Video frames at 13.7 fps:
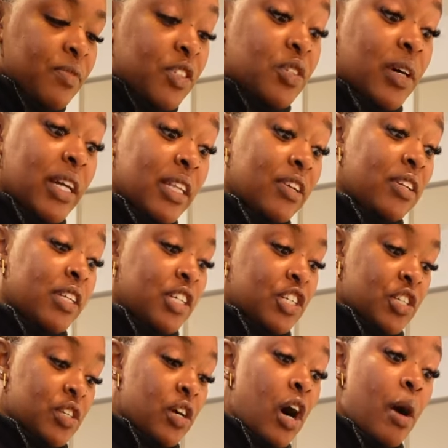So I literally
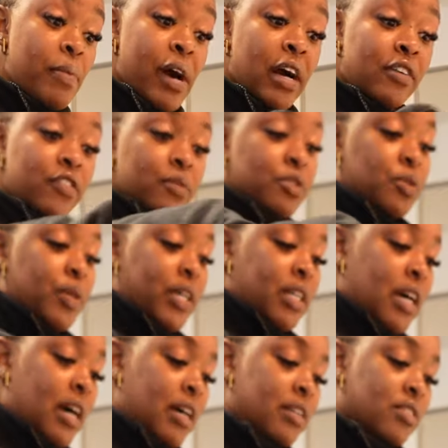just got back from doing
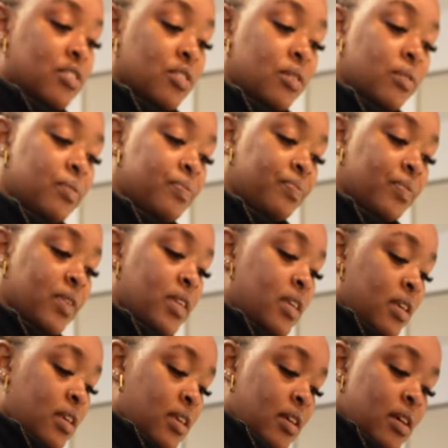that. So
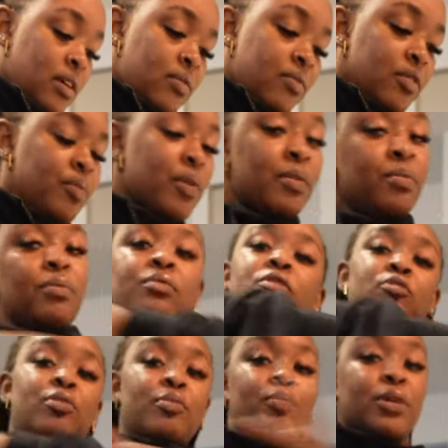we've been
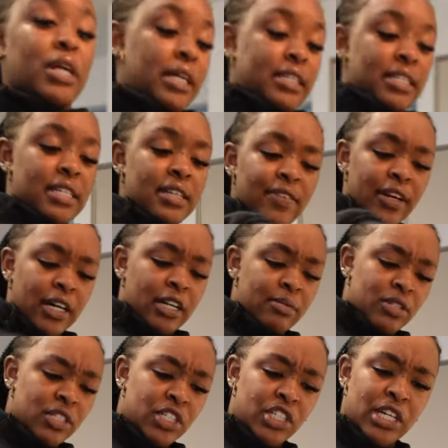productive. I got up,
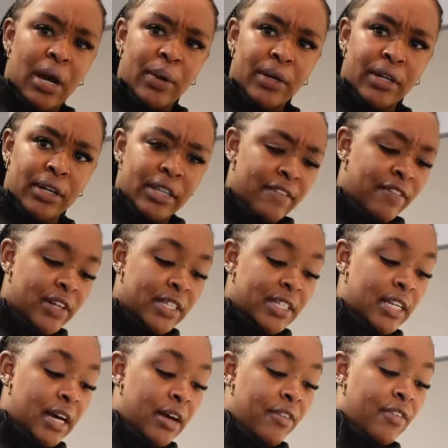took a shower, all that fun
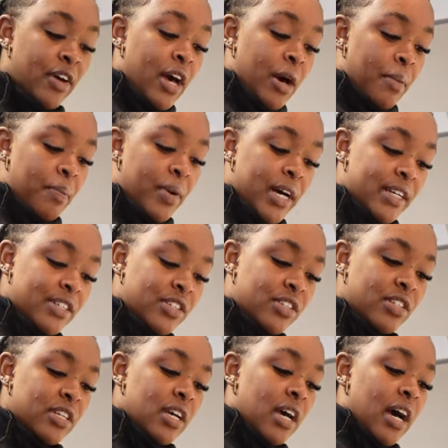stuff. But
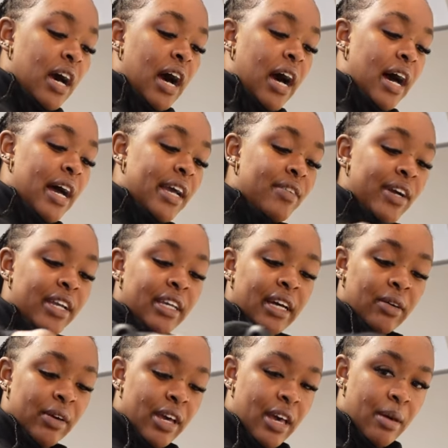I right
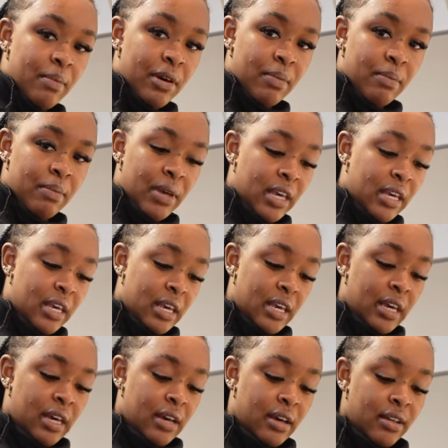now am
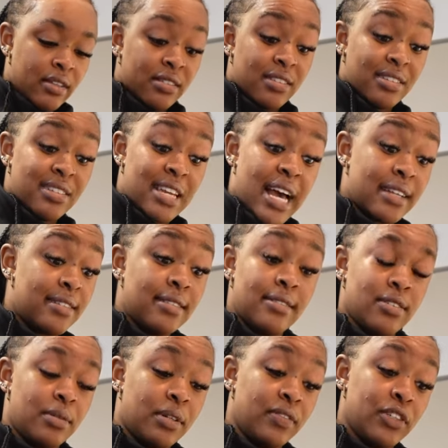making, this looks nasty,
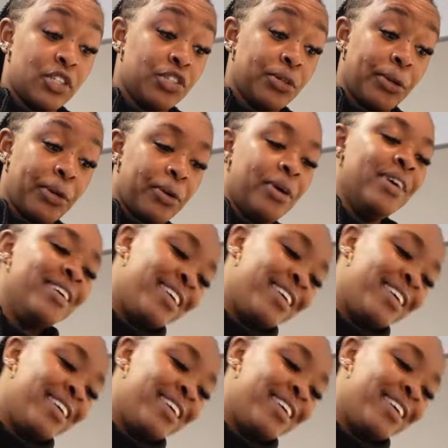so I'm not even gonna show you.